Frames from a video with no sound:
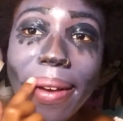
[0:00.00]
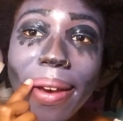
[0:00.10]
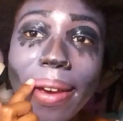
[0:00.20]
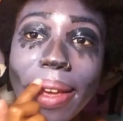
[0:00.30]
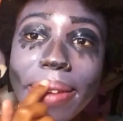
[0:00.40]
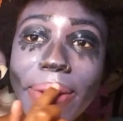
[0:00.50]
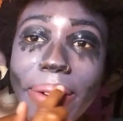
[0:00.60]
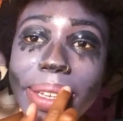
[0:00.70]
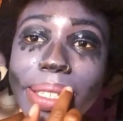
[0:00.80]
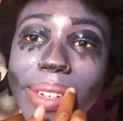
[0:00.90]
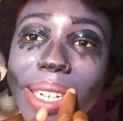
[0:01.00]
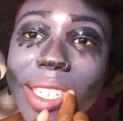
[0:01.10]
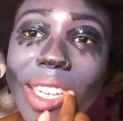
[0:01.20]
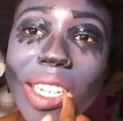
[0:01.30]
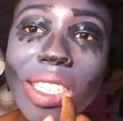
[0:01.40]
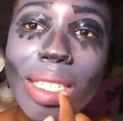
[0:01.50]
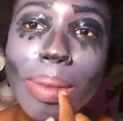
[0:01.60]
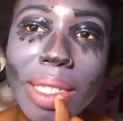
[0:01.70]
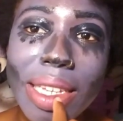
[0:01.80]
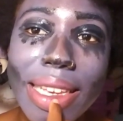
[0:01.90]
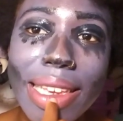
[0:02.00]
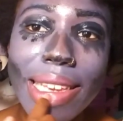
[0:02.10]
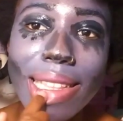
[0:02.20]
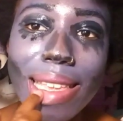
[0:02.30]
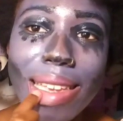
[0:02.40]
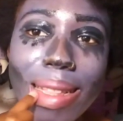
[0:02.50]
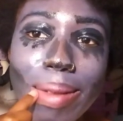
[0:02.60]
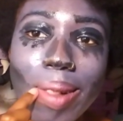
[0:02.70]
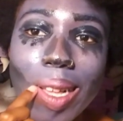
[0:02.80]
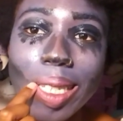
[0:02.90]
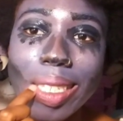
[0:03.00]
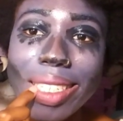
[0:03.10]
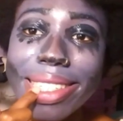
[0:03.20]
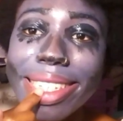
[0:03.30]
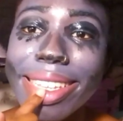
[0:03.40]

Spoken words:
And I've always wanted to get into lipstick and, like, lip glosses.